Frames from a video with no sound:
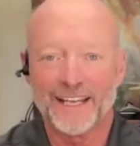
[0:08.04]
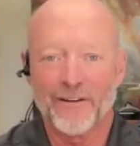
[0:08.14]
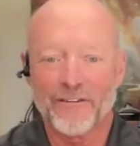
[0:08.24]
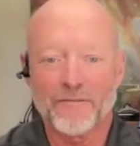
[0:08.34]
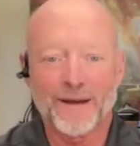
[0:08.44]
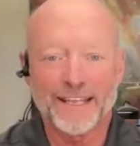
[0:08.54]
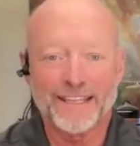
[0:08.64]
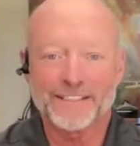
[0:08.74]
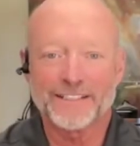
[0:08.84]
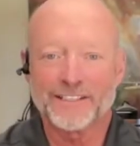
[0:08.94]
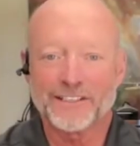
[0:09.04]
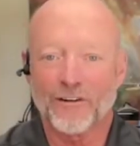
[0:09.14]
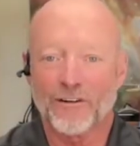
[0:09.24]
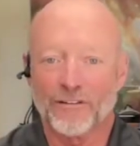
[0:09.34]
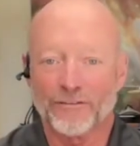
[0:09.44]
Hello, everybody. This is
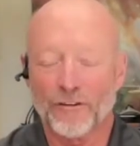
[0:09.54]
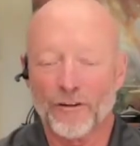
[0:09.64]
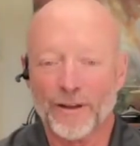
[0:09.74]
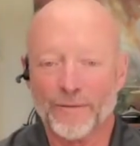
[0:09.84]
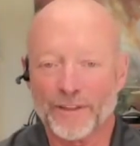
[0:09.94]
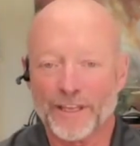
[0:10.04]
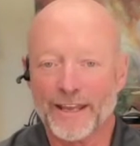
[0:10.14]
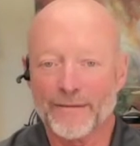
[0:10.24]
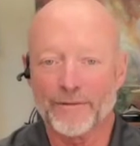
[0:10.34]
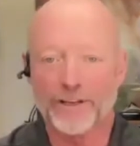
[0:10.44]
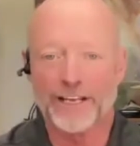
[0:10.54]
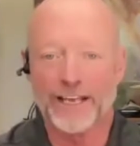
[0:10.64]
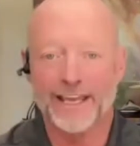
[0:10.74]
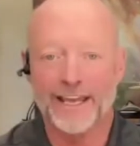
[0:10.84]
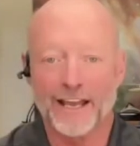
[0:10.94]
Carl Freund with Cambrian
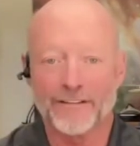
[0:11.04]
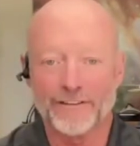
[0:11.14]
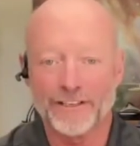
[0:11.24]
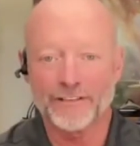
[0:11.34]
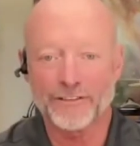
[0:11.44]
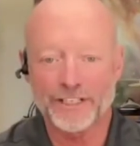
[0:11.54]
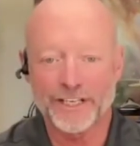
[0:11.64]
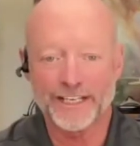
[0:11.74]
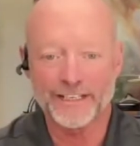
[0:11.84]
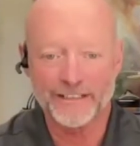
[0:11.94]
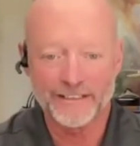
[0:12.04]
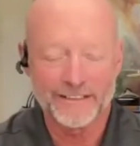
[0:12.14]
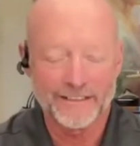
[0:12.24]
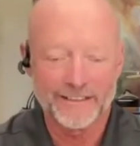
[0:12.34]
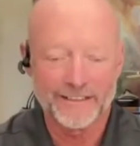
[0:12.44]
AI Research again.
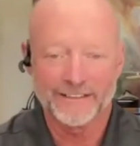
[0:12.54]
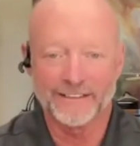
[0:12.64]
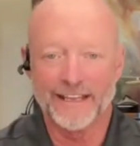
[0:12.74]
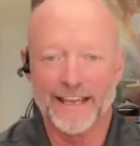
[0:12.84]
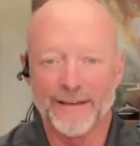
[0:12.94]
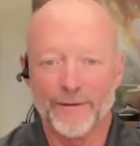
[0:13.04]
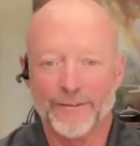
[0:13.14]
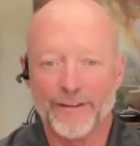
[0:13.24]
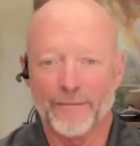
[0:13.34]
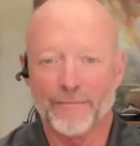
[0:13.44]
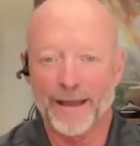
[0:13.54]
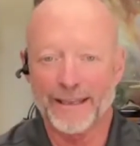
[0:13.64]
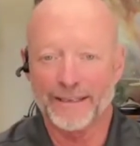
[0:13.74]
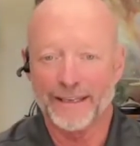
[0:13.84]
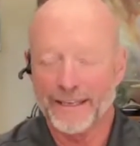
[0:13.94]
Today, we've got
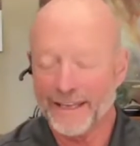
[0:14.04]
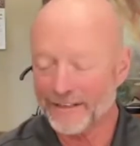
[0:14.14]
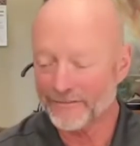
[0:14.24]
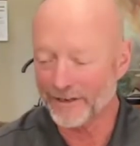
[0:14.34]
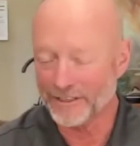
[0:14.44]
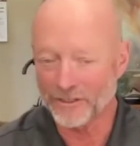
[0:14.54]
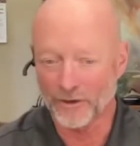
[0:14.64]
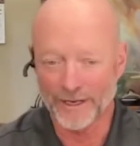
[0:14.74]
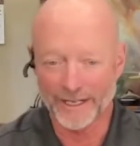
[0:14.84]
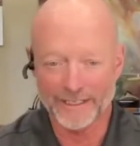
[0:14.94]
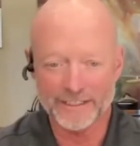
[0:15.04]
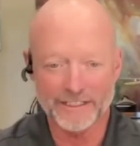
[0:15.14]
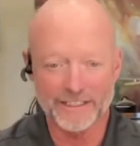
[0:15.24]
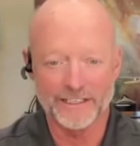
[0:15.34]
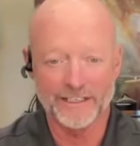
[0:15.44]
Mike Henry joining us,
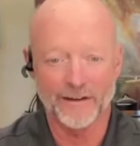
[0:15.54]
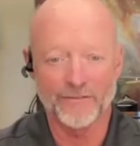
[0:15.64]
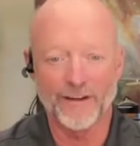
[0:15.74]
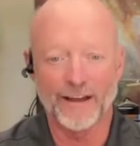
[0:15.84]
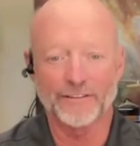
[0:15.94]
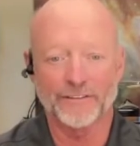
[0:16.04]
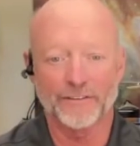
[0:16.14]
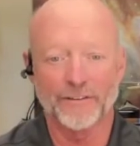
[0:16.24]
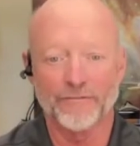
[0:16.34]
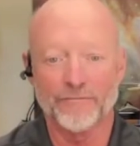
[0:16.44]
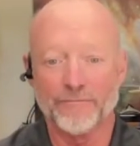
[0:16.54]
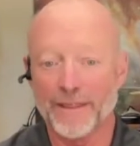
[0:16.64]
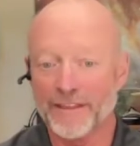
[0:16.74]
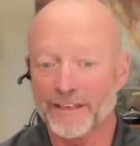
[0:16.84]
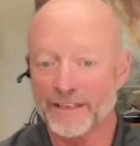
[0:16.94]
CEO, founder of
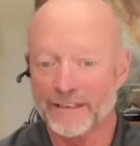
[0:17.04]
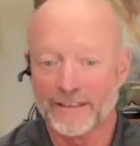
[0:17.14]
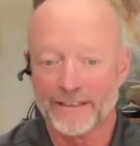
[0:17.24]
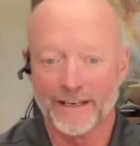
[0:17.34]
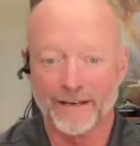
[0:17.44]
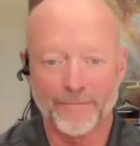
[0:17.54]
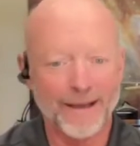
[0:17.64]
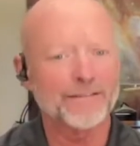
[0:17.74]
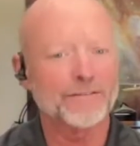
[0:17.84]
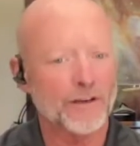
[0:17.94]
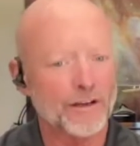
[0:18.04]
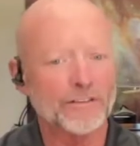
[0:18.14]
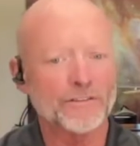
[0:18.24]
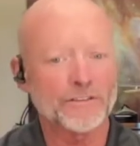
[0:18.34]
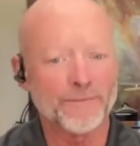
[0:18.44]
Mythic. Uh, Mike
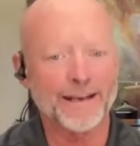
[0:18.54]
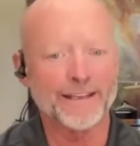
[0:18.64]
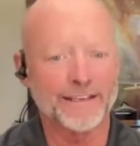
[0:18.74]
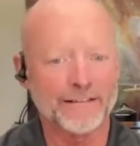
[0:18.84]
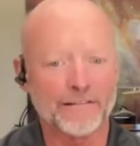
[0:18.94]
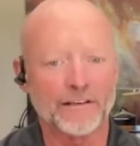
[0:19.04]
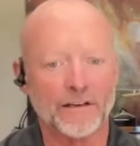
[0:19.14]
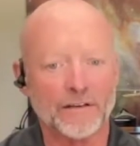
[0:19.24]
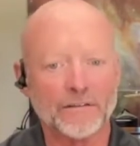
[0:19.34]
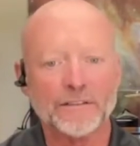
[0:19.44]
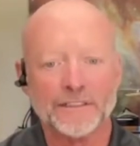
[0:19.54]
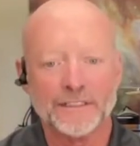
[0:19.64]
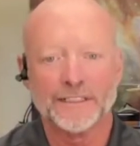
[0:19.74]
talked to us about a year ago